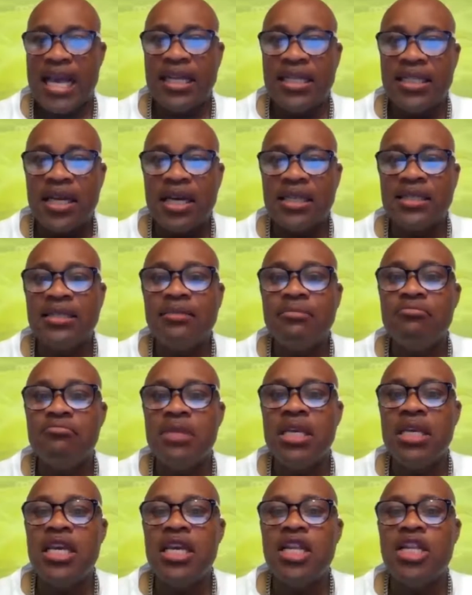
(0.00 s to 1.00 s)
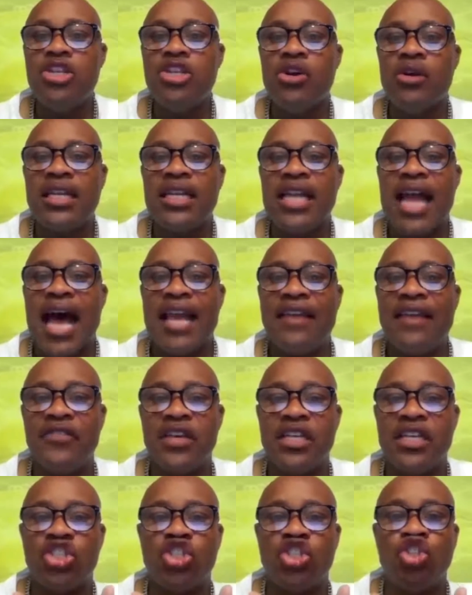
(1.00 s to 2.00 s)
It doesn't mean your
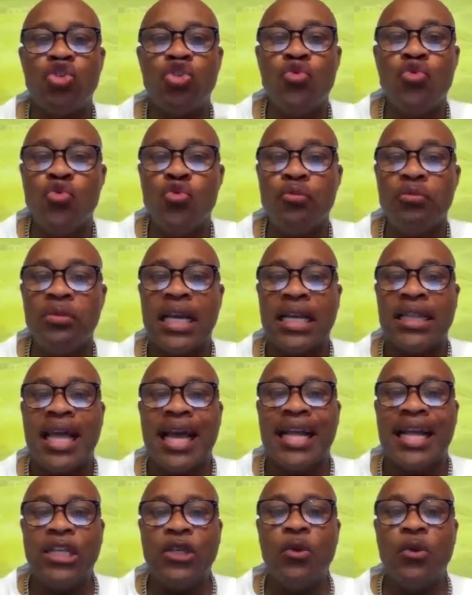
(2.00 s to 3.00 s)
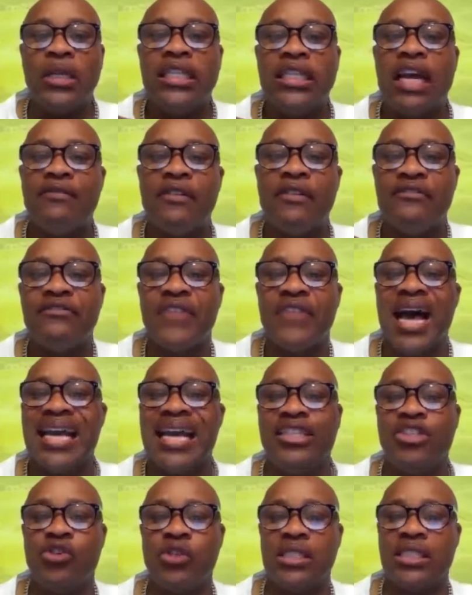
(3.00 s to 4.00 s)
life is doomed and that you will never
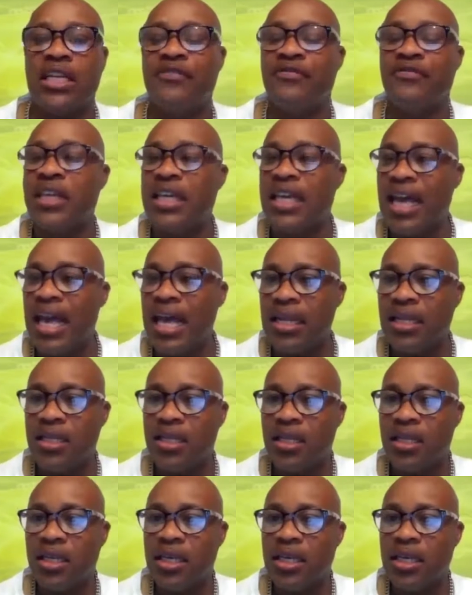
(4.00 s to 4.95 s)
find yourself again.